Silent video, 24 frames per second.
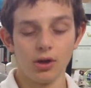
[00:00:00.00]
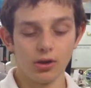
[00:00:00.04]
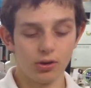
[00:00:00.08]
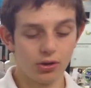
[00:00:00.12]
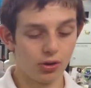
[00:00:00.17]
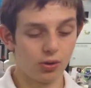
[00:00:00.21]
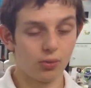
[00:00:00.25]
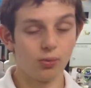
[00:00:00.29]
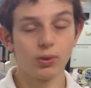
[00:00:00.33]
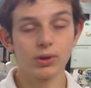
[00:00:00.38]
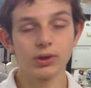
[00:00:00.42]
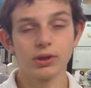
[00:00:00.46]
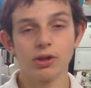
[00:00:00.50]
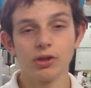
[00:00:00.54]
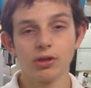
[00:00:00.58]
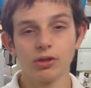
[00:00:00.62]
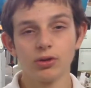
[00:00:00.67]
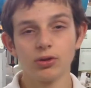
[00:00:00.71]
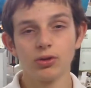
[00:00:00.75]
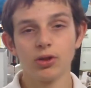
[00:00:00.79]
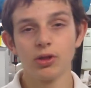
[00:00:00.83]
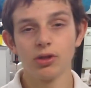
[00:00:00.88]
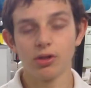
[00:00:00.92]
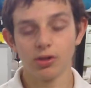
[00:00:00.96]
So what the
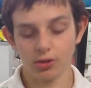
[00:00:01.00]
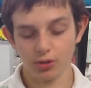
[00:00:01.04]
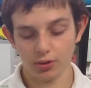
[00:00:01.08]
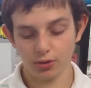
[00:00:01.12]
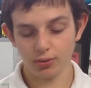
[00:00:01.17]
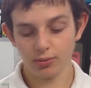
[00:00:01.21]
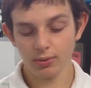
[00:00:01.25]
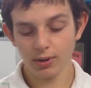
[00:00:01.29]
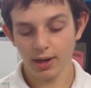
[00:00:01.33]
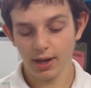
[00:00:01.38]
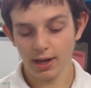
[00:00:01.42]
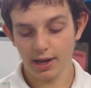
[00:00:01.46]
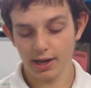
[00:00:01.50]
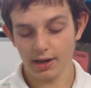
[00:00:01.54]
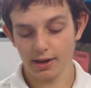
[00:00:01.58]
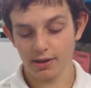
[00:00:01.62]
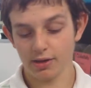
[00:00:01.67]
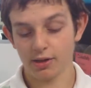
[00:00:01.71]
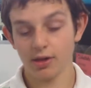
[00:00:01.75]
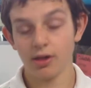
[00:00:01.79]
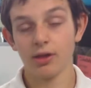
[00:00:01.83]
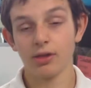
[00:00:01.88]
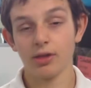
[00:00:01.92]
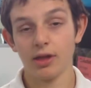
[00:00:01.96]
students do
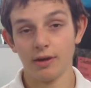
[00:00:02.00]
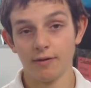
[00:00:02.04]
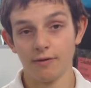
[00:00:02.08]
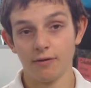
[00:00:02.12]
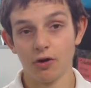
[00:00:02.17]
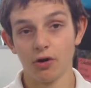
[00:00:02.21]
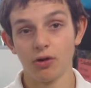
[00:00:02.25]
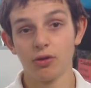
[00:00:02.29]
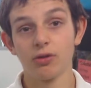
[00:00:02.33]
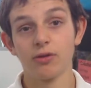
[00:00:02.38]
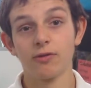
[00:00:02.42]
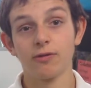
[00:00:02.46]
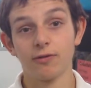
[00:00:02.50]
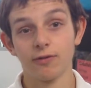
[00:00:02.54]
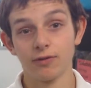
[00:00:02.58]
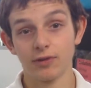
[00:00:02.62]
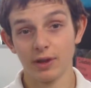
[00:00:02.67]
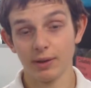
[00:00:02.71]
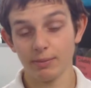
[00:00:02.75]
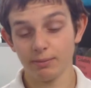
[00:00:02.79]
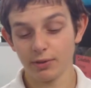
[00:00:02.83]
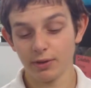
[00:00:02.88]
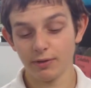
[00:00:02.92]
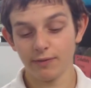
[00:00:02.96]
is they first
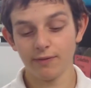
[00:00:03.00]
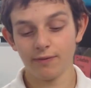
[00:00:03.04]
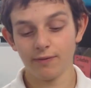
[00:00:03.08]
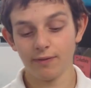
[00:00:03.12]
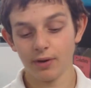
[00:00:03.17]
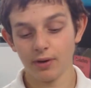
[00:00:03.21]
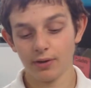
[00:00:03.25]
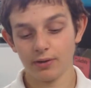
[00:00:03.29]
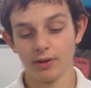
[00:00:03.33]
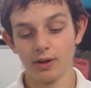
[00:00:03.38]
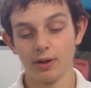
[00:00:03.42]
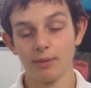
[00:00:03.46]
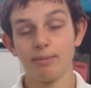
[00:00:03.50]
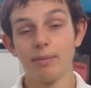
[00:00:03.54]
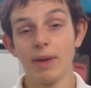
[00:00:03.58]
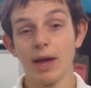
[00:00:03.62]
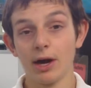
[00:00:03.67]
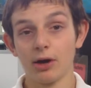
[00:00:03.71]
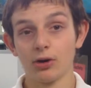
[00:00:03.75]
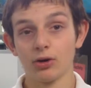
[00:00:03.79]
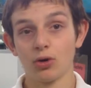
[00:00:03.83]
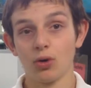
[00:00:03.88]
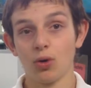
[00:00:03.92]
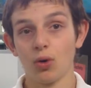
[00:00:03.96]
flip the
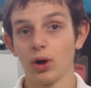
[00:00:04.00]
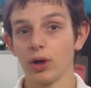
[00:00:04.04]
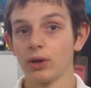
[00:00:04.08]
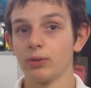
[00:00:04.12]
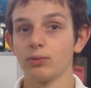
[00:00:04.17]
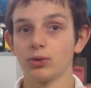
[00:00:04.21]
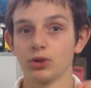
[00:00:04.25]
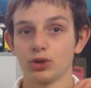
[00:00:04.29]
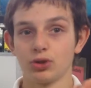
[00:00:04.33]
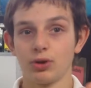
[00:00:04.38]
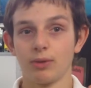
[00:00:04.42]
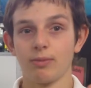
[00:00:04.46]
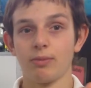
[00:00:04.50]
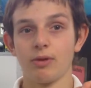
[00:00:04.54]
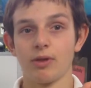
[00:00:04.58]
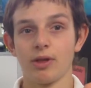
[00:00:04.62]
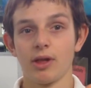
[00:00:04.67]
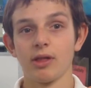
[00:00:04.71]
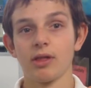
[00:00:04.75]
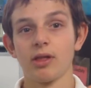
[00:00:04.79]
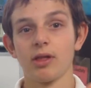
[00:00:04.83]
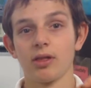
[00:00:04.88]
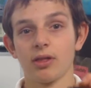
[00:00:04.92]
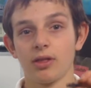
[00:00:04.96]
male coin, which
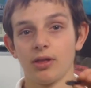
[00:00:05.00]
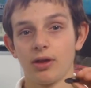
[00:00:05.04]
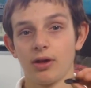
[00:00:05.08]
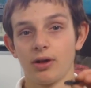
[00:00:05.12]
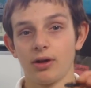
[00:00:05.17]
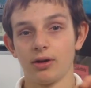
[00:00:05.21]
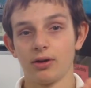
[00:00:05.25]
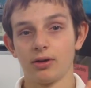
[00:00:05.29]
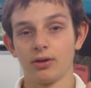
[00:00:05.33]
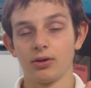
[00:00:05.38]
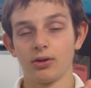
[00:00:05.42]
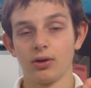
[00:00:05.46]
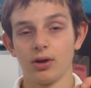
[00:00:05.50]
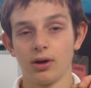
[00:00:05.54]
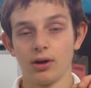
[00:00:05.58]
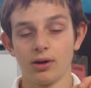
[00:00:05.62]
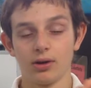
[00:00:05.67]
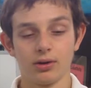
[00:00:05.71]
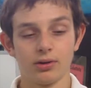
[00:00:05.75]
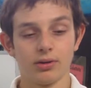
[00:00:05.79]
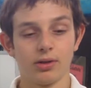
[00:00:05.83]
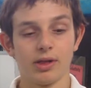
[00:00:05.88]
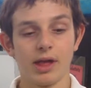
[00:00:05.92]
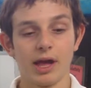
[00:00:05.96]
represents the
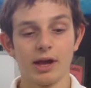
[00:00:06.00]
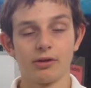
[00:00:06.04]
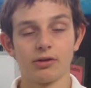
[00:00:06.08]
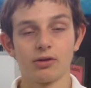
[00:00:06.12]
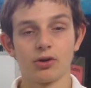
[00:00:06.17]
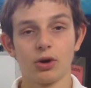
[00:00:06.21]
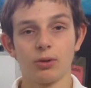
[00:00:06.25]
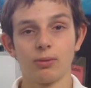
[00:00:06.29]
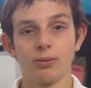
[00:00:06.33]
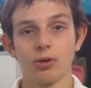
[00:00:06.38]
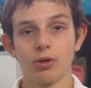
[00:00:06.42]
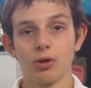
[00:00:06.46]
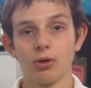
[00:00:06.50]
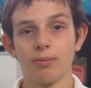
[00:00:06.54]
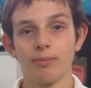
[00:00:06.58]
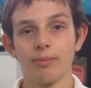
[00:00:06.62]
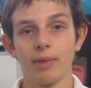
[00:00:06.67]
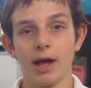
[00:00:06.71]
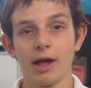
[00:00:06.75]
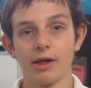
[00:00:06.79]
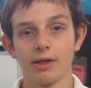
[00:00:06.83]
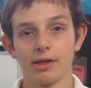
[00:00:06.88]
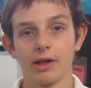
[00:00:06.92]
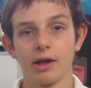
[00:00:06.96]
sex chromosome
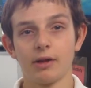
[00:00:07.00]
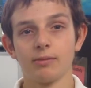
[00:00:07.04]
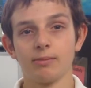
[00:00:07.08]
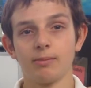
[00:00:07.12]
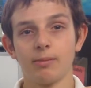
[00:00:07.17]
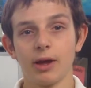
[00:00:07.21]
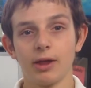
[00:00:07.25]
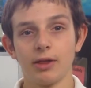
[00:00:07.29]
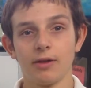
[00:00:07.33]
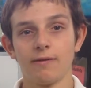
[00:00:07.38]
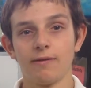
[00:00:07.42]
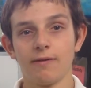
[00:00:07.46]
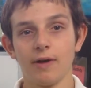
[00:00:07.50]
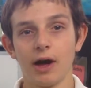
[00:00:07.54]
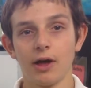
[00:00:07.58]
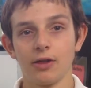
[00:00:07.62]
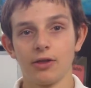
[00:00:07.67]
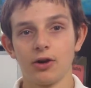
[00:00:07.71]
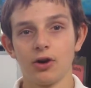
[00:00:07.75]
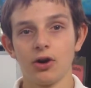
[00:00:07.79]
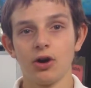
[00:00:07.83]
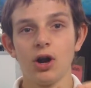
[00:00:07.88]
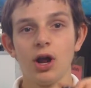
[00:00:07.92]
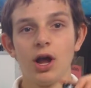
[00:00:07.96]
passed down by the
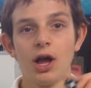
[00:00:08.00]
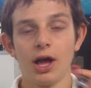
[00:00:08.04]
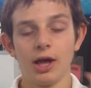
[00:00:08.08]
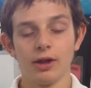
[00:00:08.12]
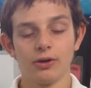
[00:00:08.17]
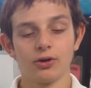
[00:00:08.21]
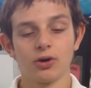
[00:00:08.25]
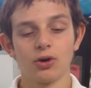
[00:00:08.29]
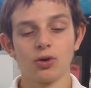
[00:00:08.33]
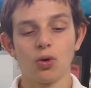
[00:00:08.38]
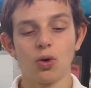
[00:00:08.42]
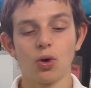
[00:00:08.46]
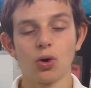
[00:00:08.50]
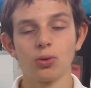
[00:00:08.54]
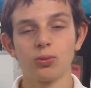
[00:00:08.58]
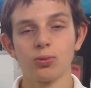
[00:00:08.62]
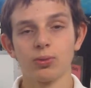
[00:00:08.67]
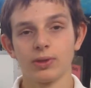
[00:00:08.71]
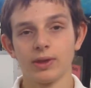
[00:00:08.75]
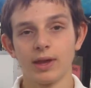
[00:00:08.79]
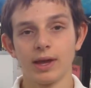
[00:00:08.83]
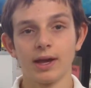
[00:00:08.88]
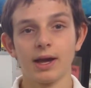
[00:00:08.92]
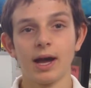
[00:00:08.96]
father, and record
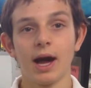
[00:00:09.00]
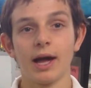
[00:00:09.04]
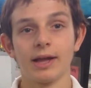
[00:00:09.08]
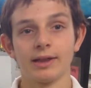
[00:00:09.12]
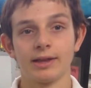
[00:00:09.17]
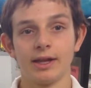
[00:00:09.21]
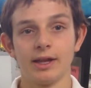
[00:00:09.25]
what they got,